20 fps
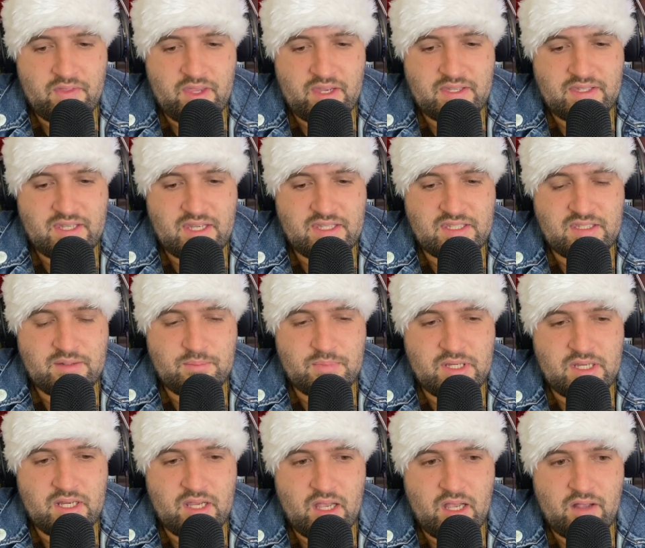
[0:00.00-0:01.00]
They tend to
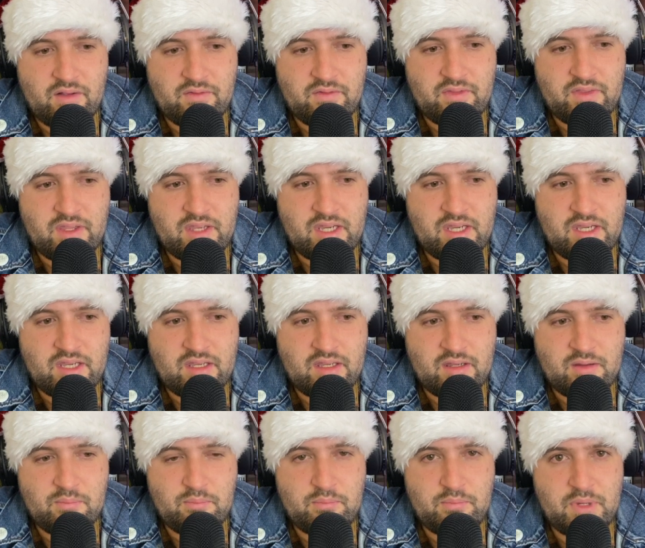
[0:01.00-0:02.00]
be of the
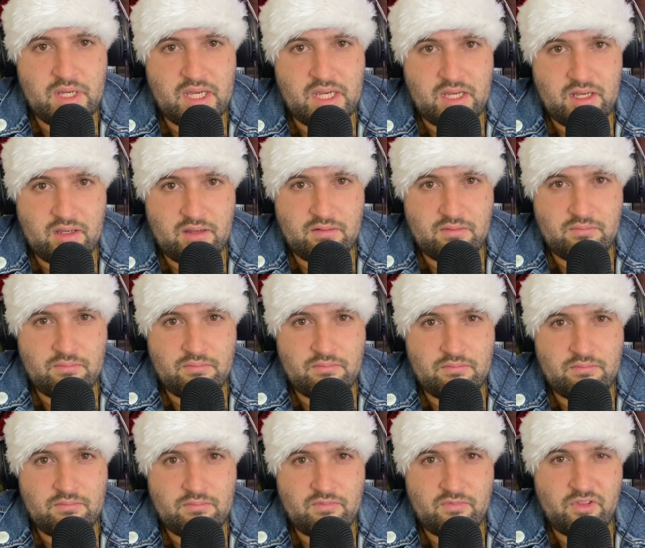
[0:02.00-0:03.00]
B
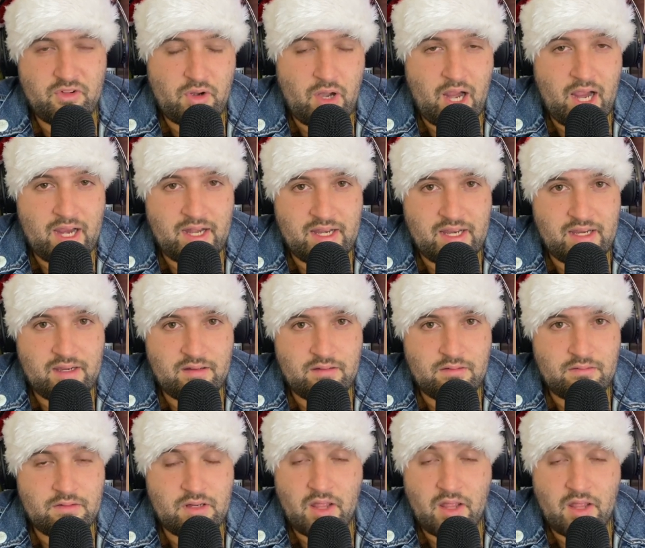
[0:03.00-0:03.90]
variety.